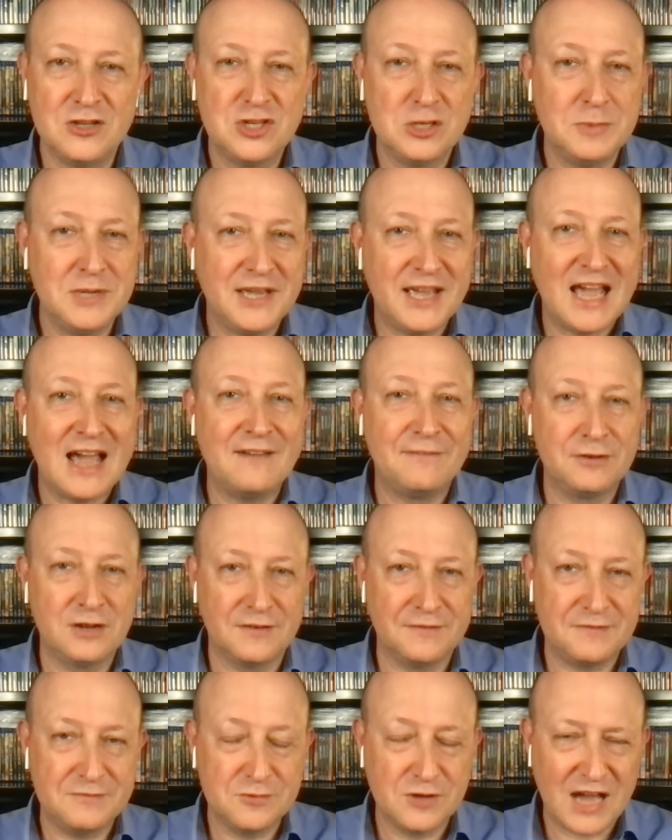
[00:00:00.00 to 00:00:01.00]
do be careful
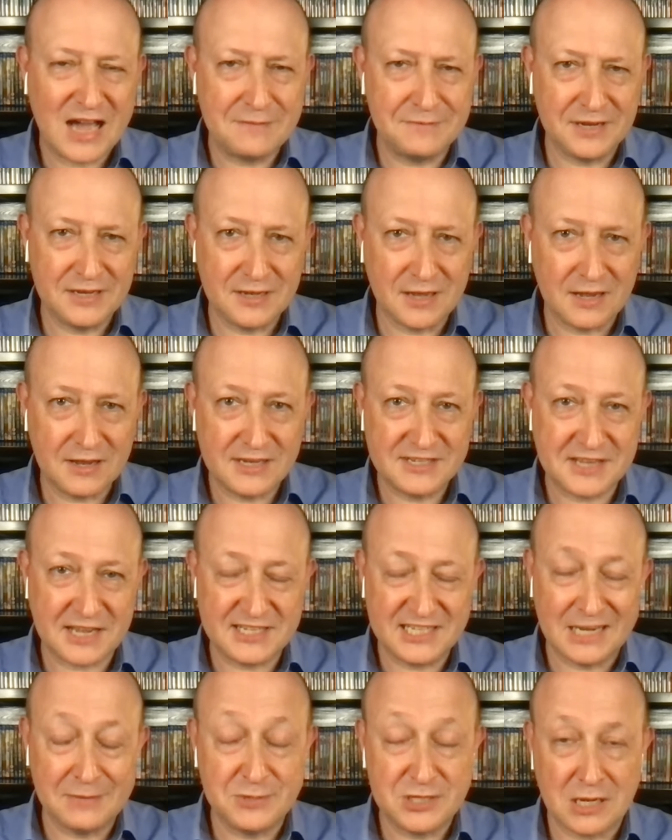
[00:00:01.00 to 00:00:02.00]
of not having a
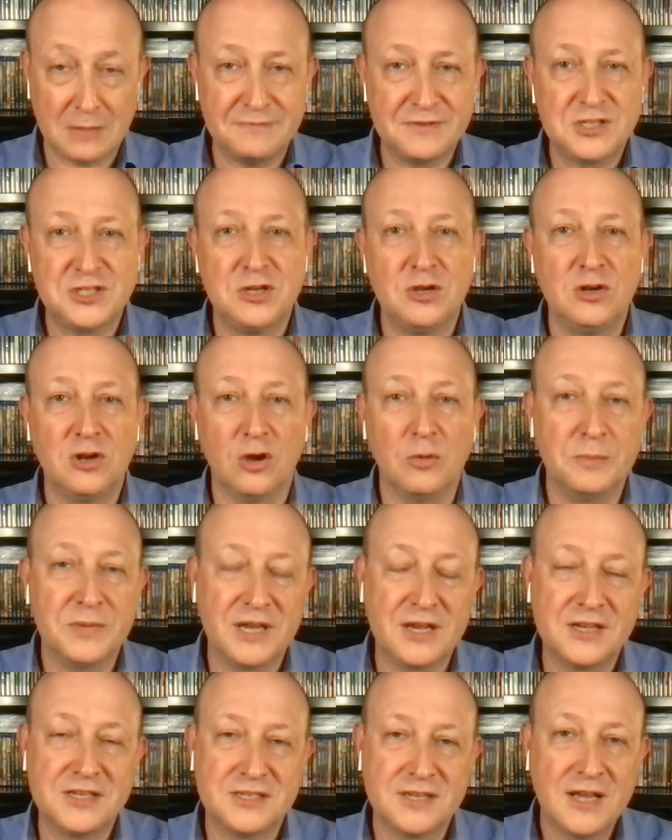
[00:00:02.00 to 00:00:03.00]
static image up for too long,
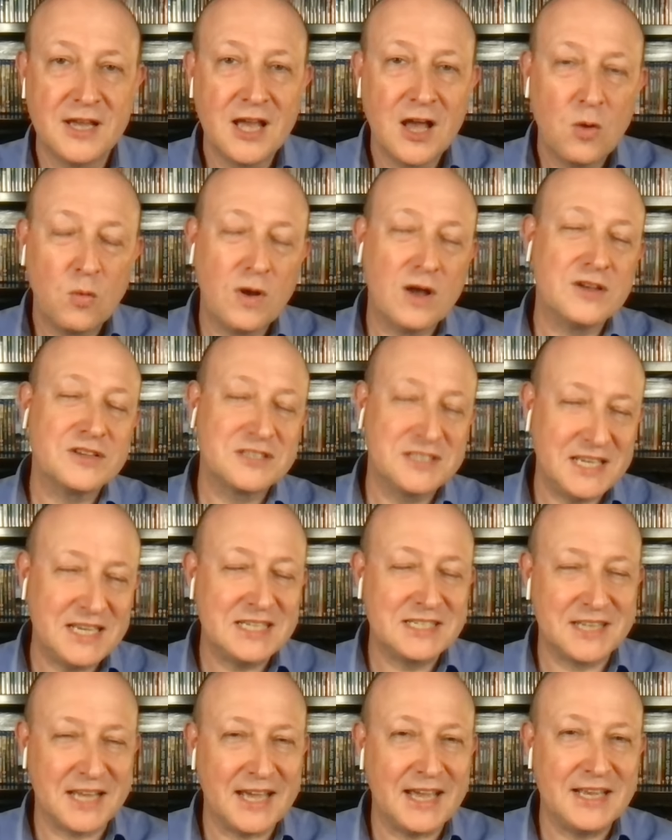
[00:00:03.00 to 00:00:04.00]
because whilst
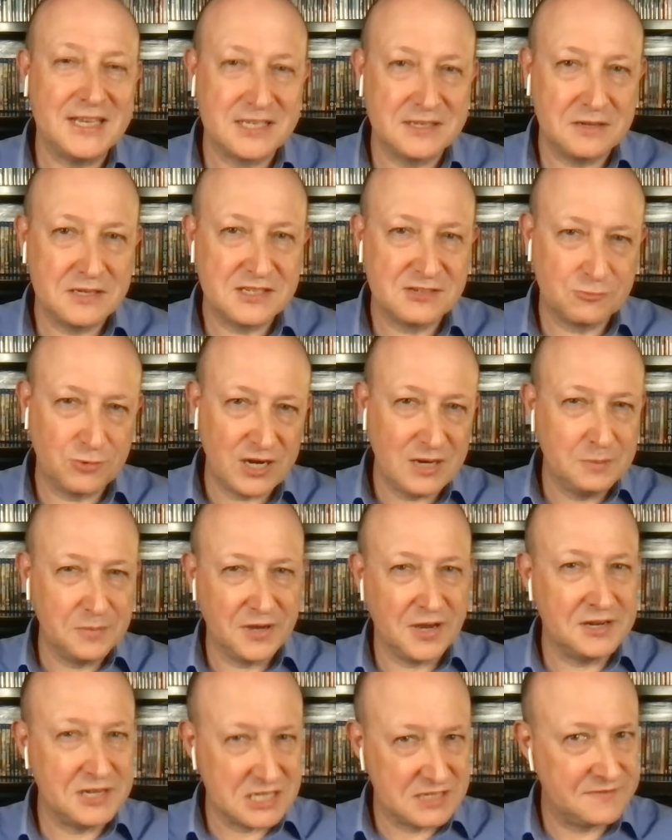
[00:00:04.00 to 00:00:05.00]
these days screen
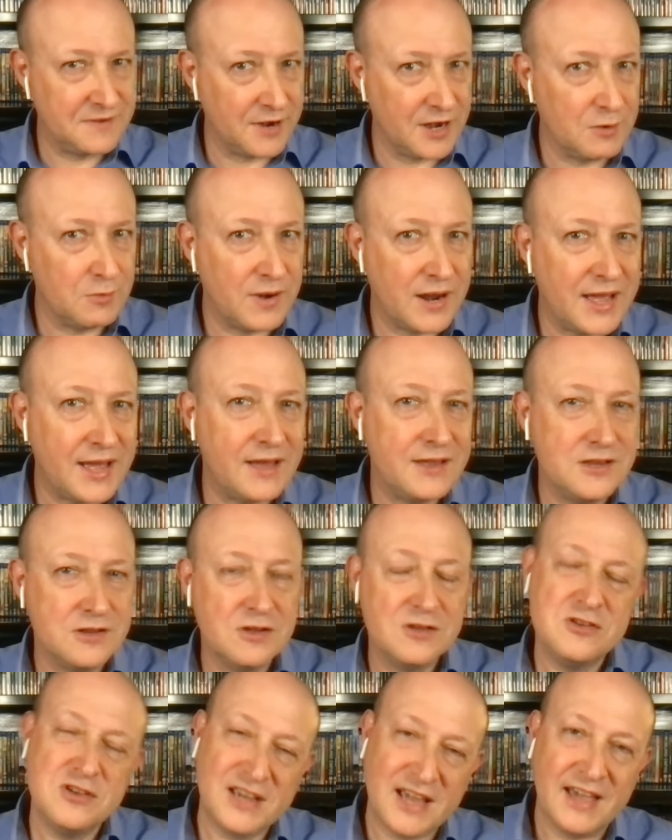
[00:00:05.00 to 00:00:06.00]
burn is very rare,
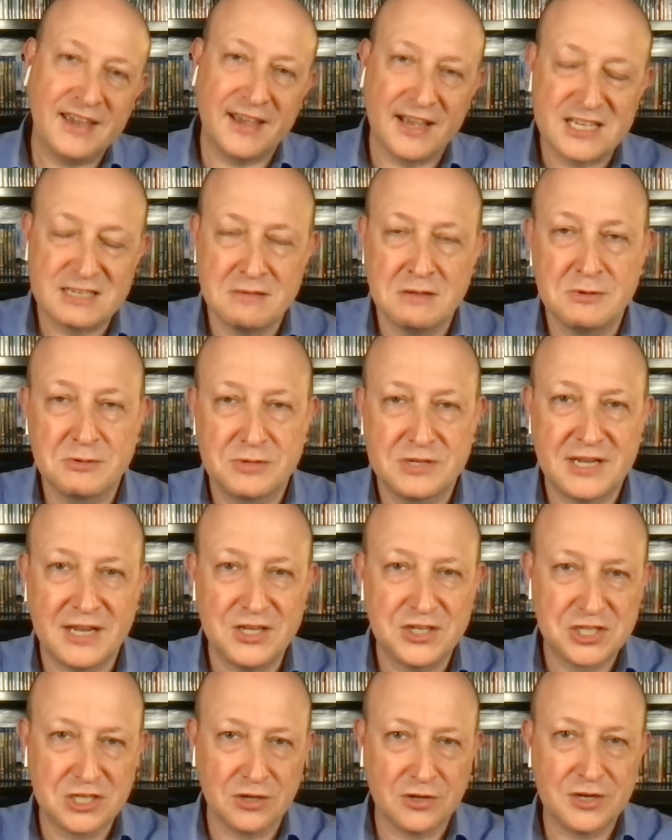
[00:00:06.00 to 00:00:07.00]
you can get some image
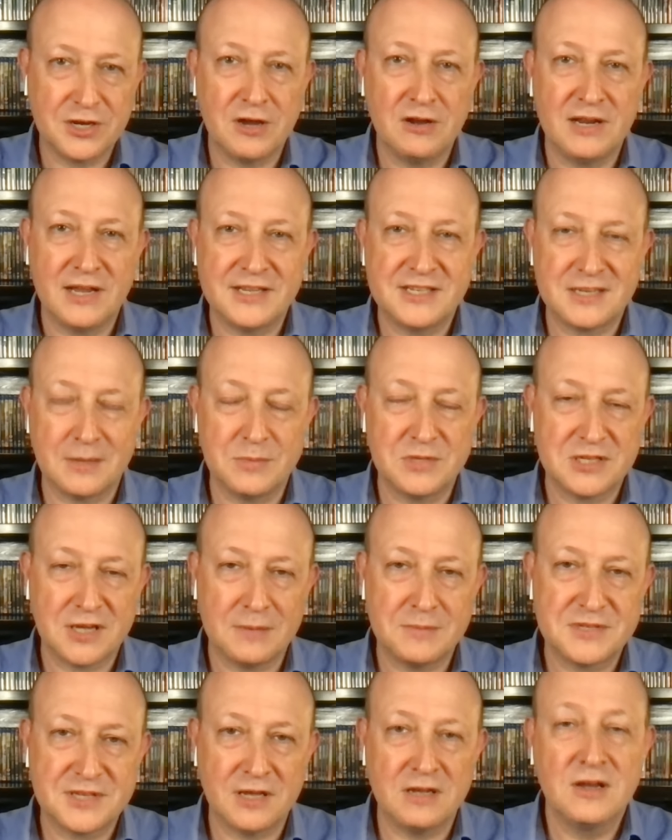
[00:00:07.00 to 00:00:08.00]
retention on an OLED
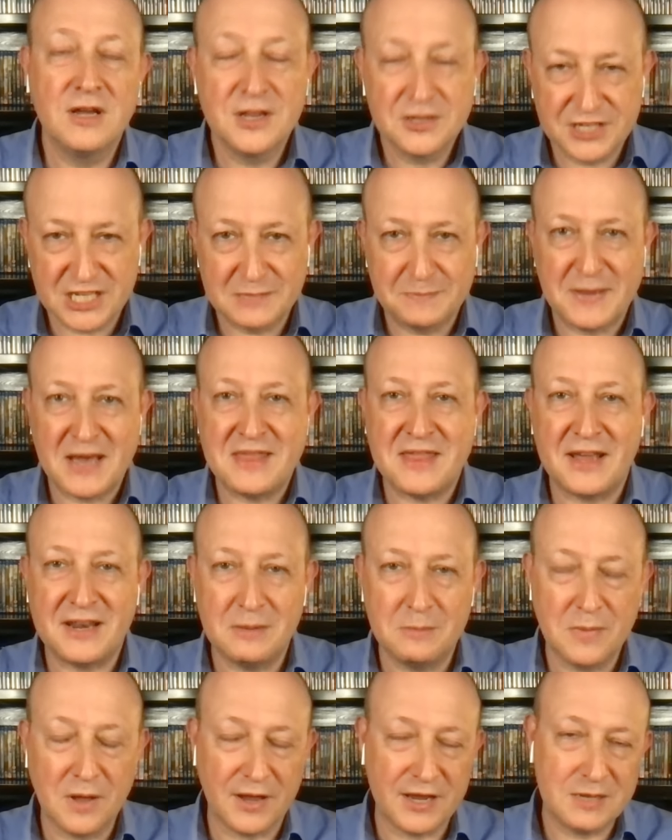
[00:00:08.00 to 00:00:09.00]
sometimes. So just bear that
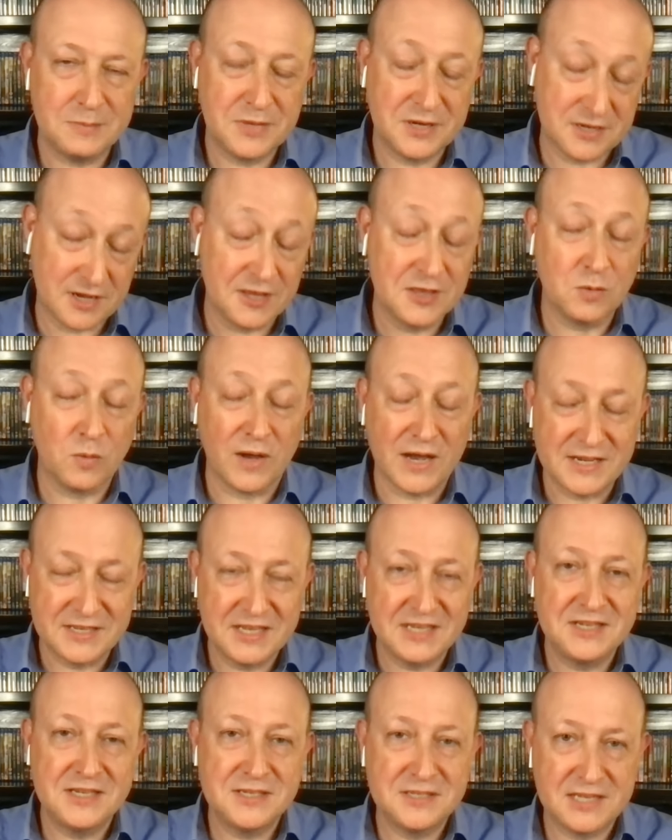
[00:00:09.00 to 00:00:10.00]
in mind. But otherwise,
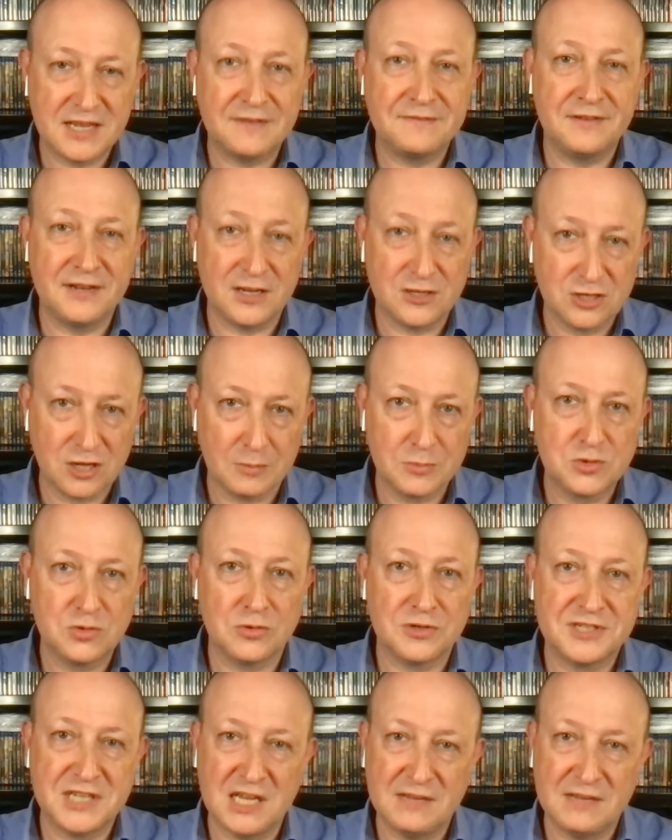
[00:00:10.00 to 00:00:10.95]
this is definitely a top drawer